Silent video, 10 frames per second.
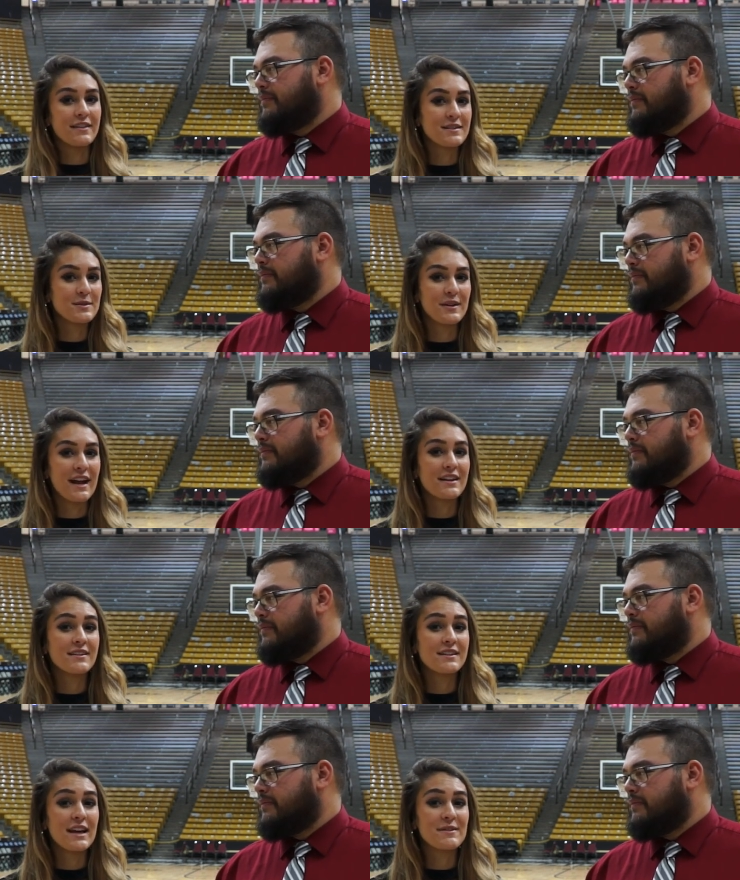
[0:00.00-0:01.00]
Speaker 1: Thistlewood ended
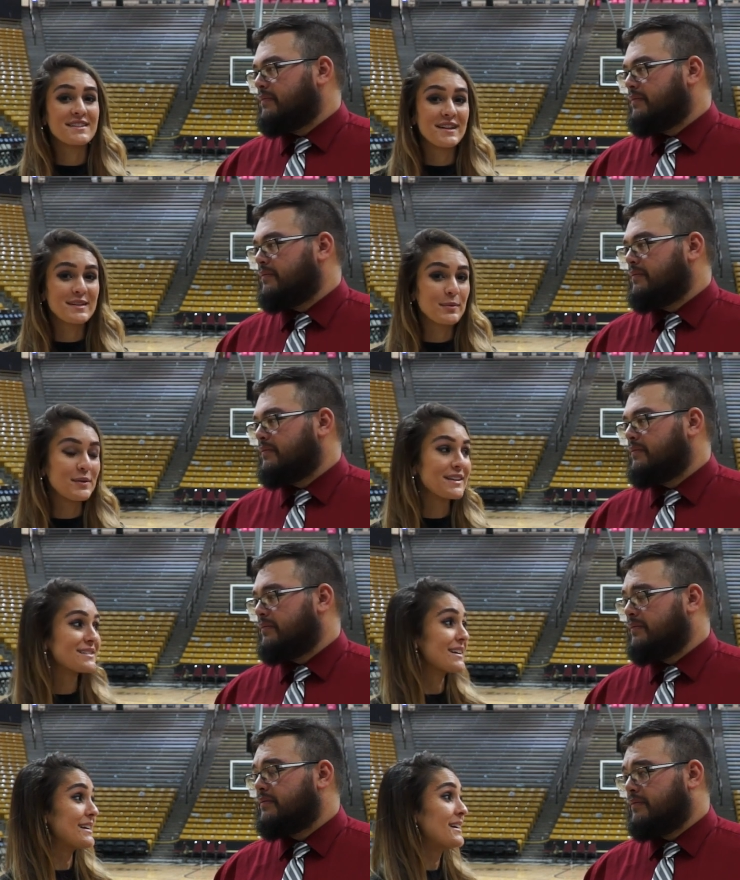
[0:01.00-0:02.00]
the day with six
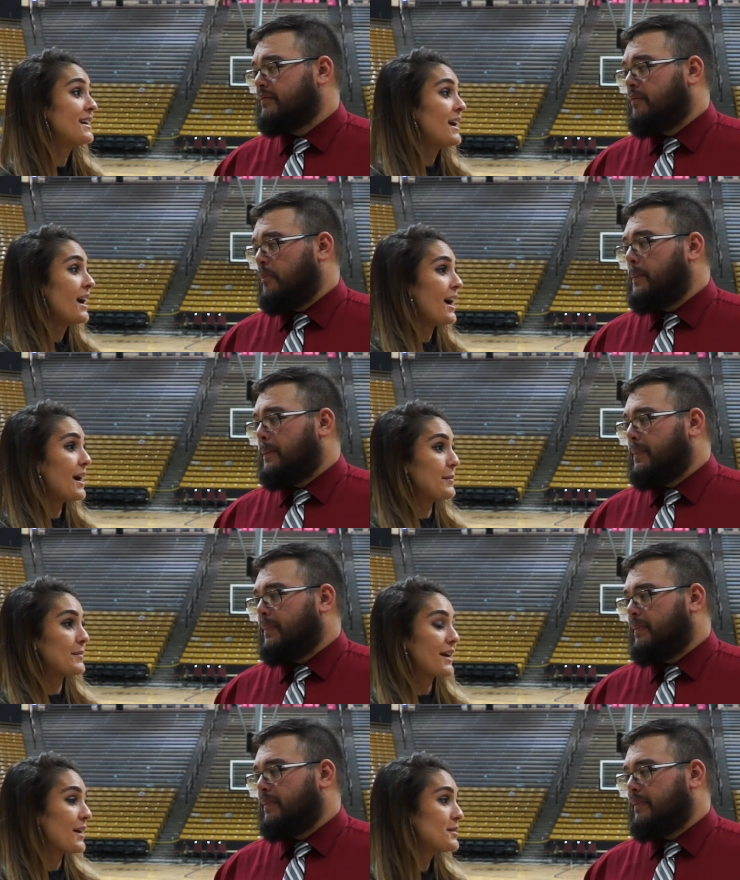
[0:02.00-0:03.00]
points, and
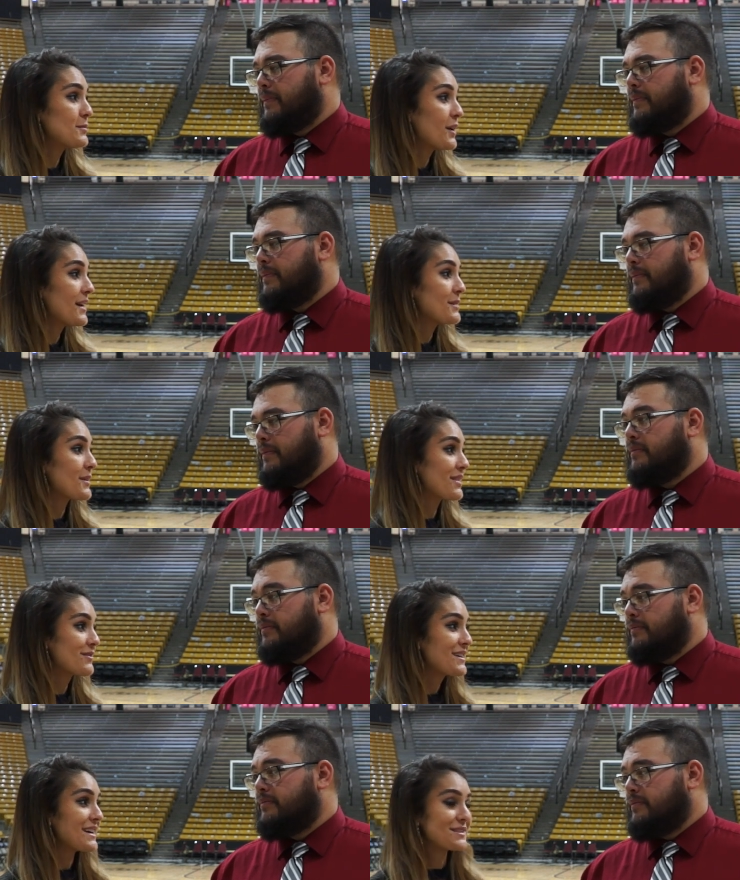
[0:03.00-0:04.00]
um, Kendle Moore ended with
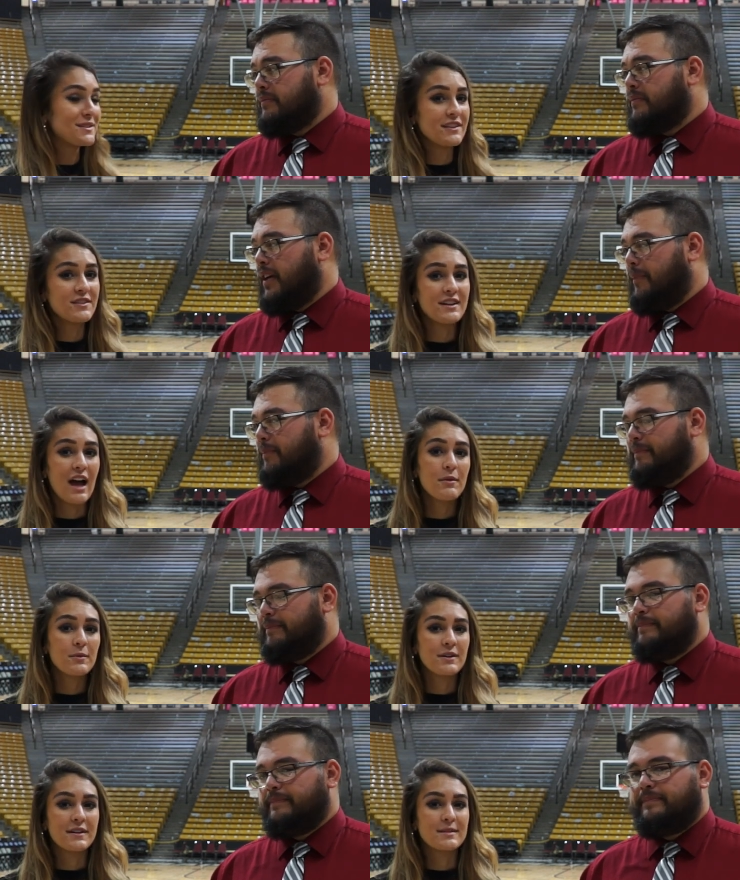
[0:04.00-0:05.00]
three. So definitely not what
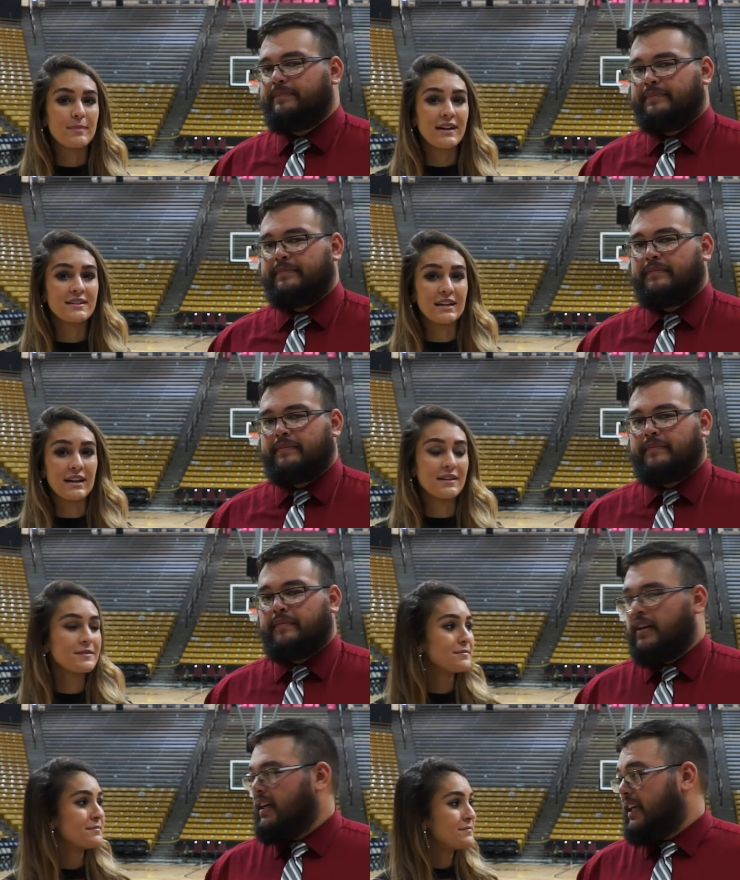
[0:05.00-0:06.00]
we were expecting.
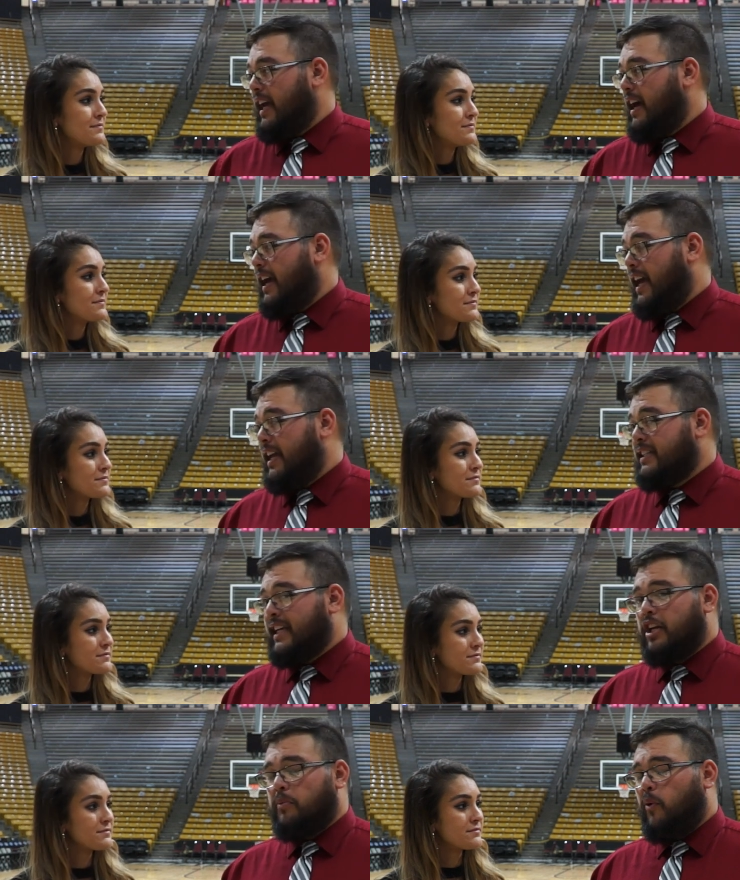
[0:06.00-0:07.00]
Speaker 2: Yeah, and
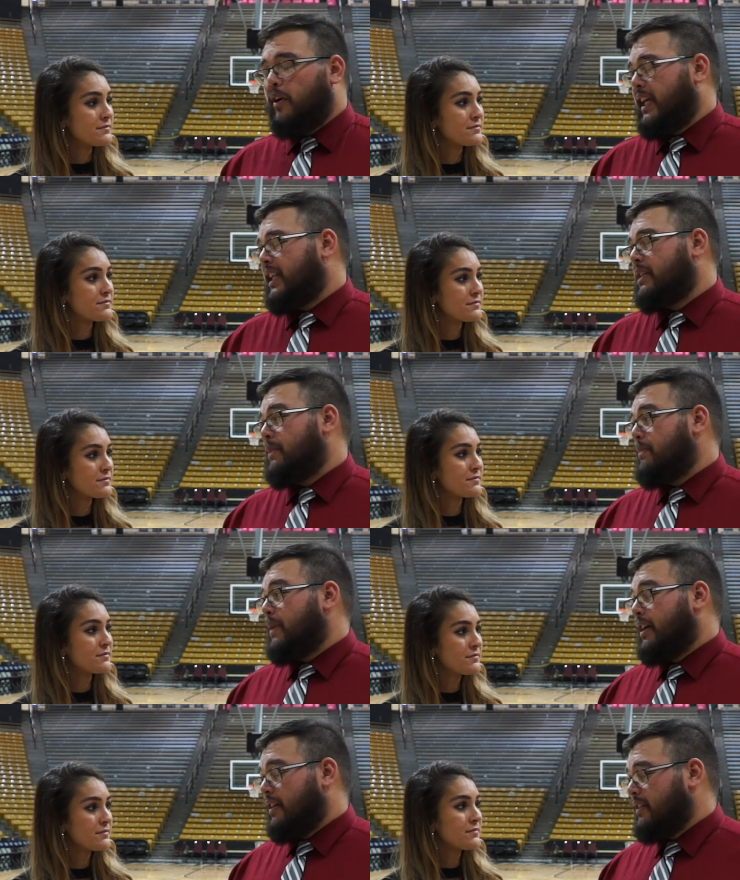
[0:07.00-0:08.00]
Kendle Moore needed to be
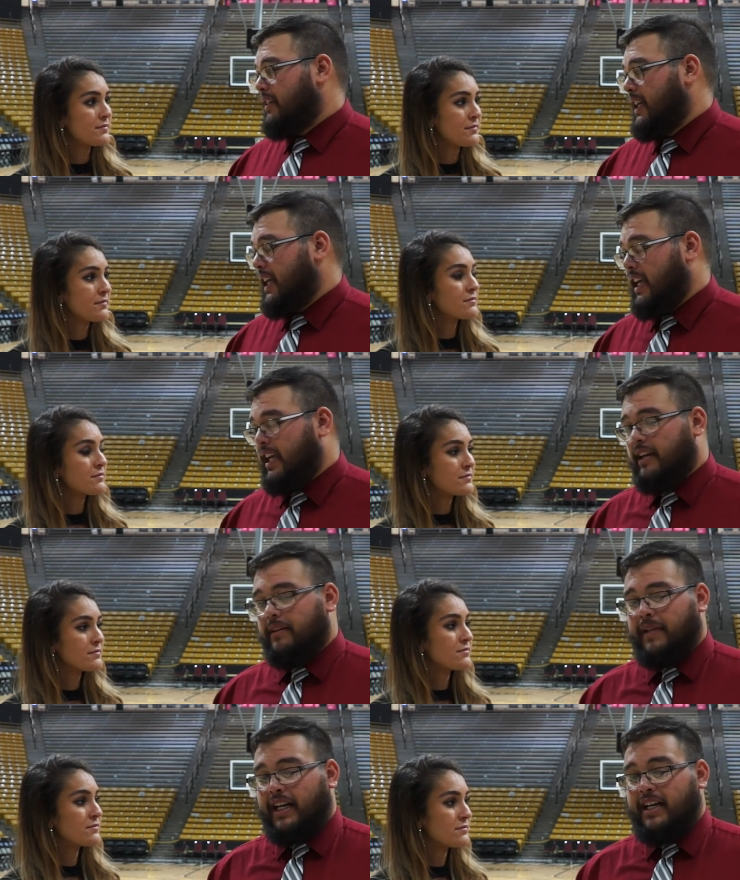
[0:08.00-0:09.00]
bigger. He
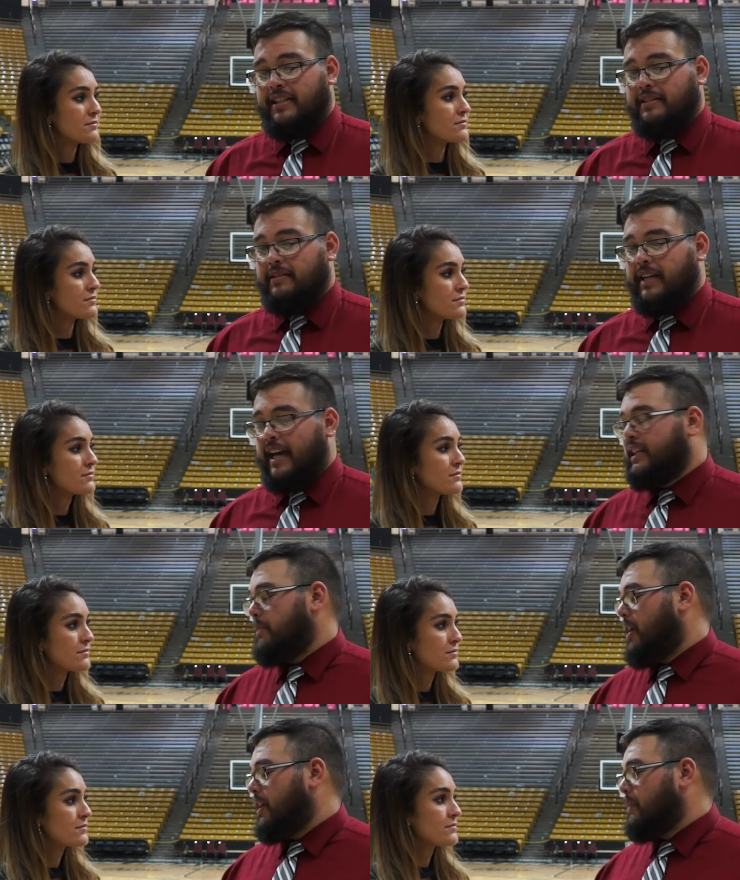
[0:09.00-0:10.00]
because Anthony
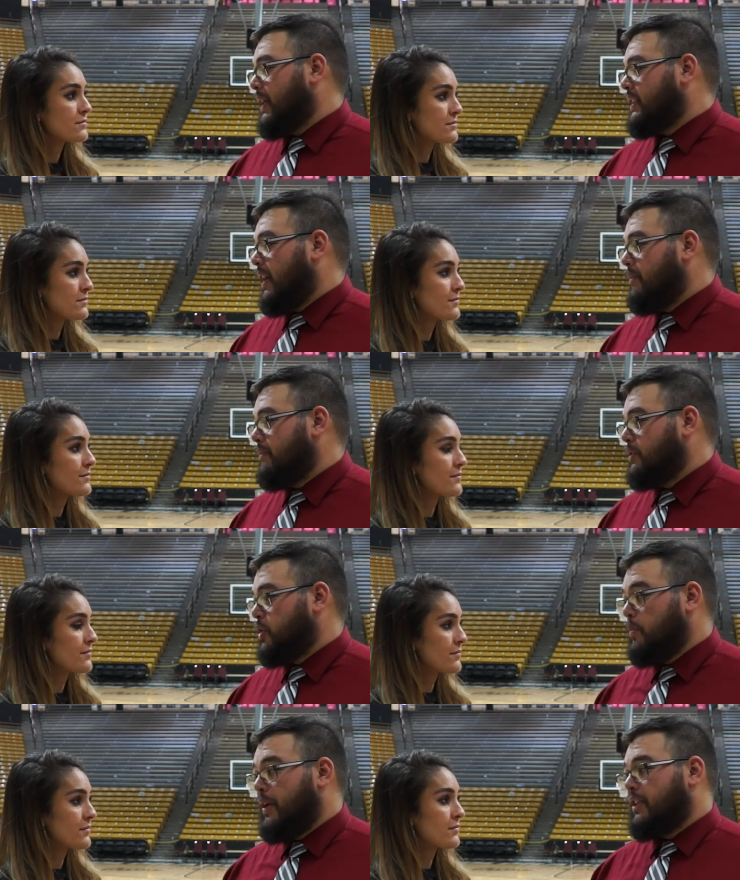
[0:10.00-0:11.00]
Bonner picked up
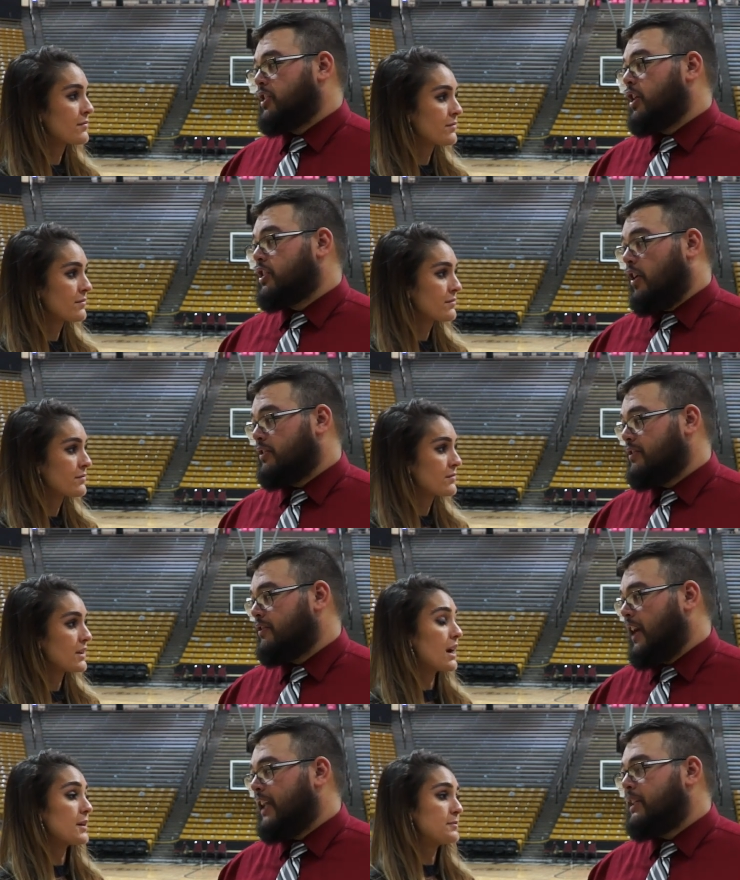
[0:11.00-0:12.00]
two big charge calls yeah. right